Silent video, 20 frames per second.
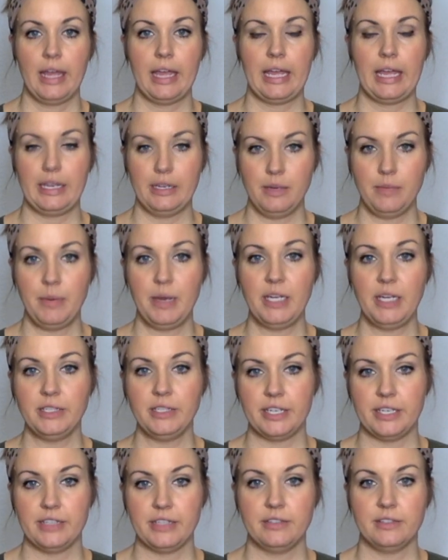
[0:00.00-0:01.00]
in
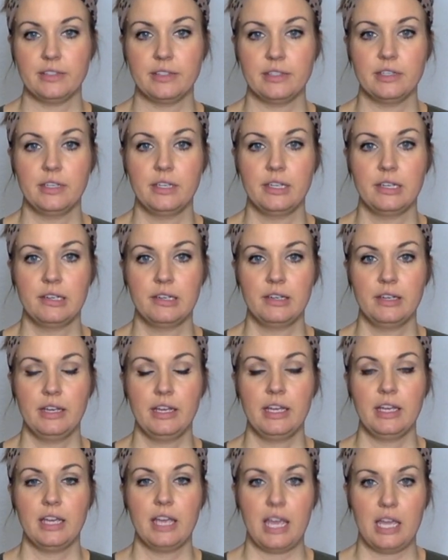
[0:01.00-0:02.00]
abundance
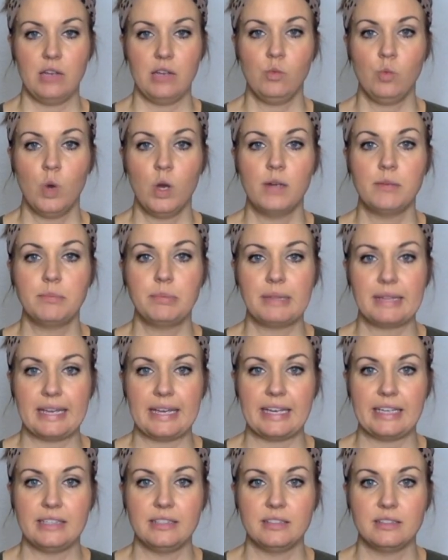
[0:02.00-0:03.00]
in one
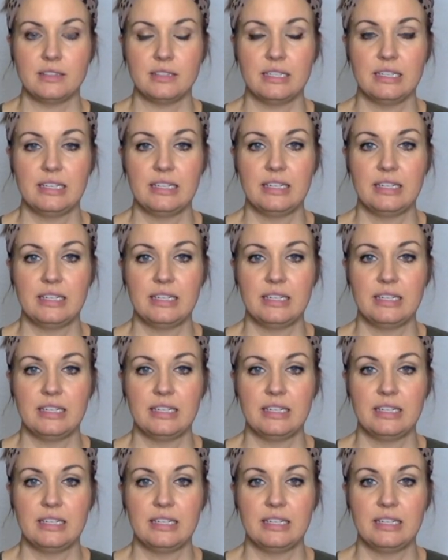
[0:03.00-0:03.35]
place